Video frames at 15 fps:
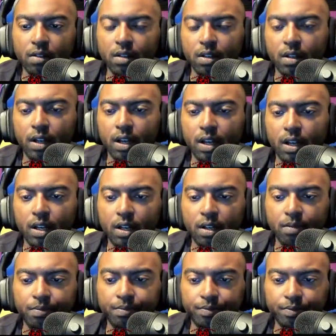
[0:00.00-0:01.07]

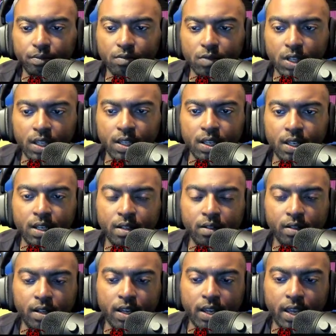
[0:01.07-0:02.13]
And then,
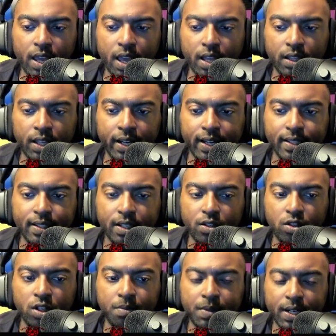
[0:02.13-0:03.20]
like I said,
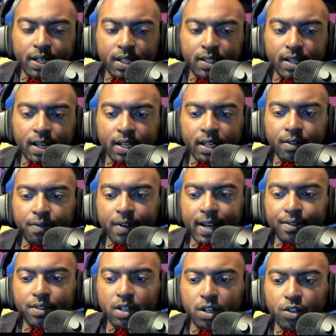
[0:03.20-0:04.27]
ships. I need
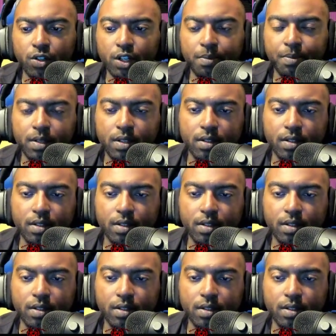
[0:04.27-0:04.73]
5-star ships.